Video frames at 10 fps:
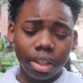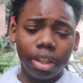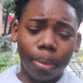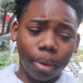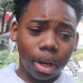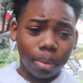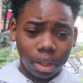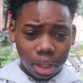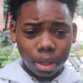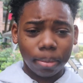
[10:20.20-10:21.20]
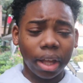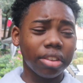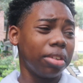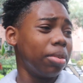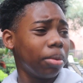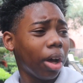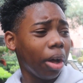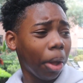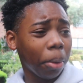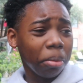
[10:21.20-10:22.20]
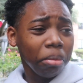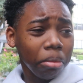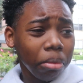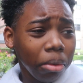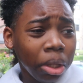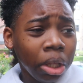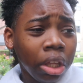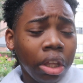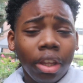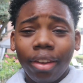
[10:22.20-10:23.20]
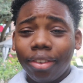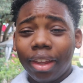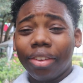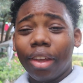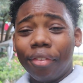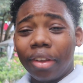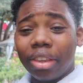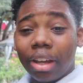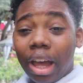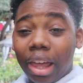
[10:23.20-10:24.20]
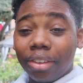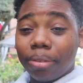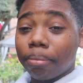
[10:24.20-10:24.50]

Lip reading: Yeah, man. I'll kick it back to you. Stay safe out there, guys.